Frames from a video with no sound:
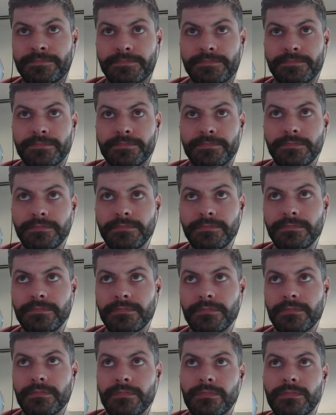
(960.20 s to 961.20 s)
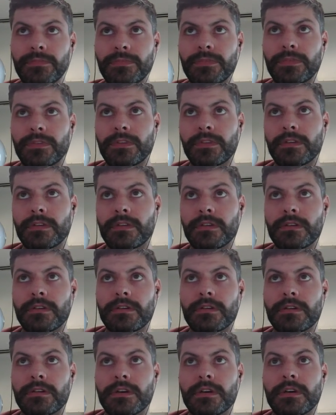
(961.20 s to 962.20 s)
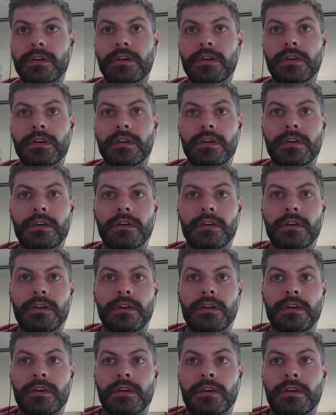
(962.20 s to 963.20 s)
No one is speaking in this clip.